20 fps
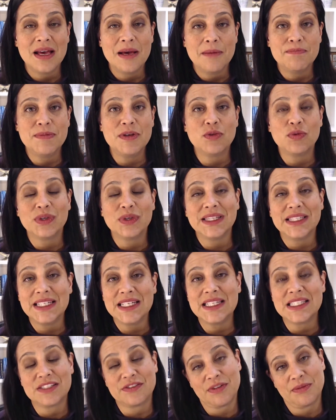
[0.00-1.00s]
be
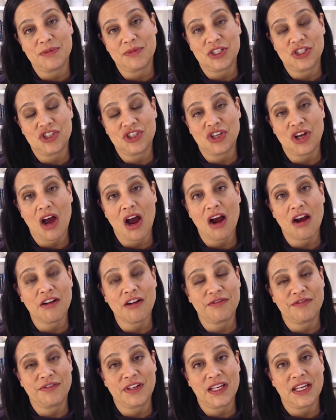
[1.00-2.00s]
released from the
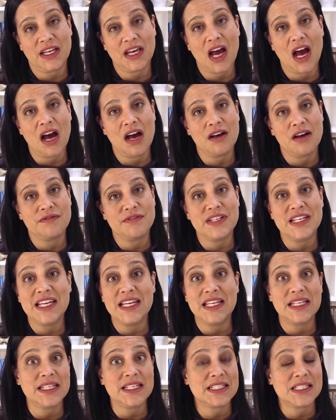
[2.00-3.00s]
geography of
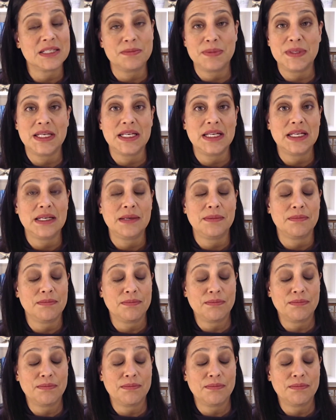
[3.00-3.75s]
needing to be